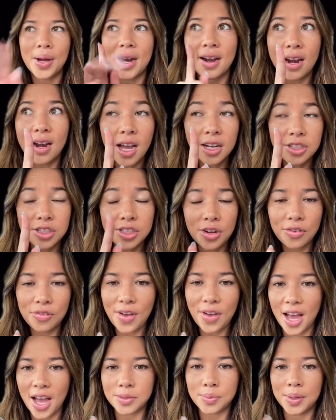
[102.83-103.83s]
not so fast
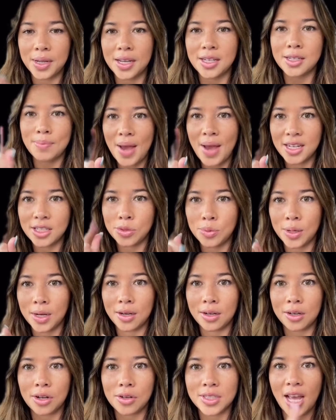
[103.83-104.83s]
because Mads Sweden goes
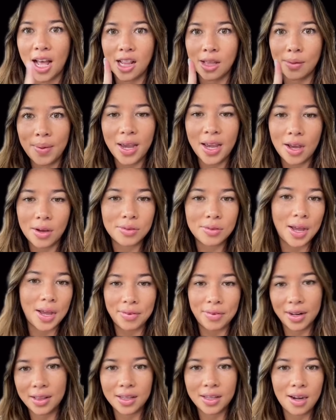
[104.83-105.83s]
LMAO, definitely
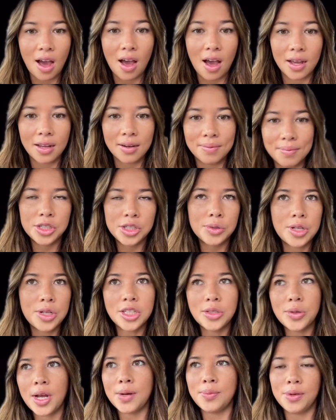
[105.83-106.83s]
not. She was also at a
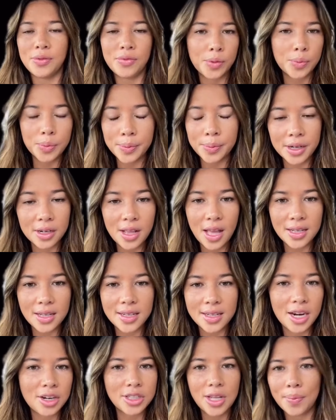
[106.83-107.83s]
movie premiere last night or
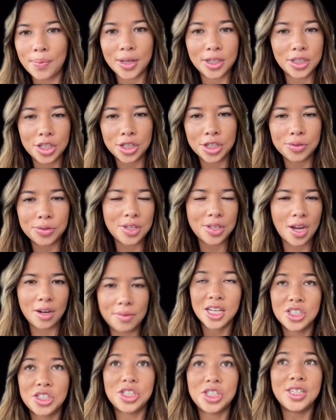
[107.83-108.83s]
something too, so
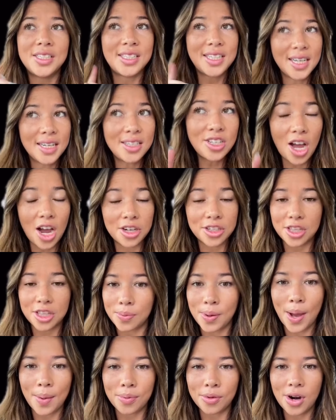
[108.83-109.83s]
she did talk to the
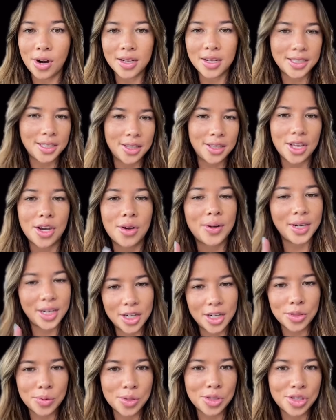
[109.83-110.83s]
paparazzi though, and here's what
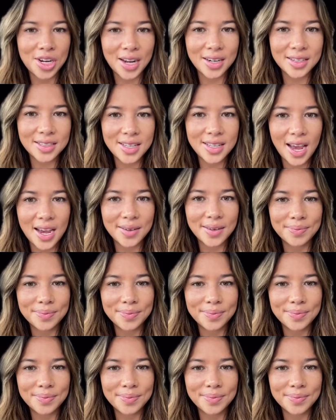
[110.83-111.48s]
she had to say.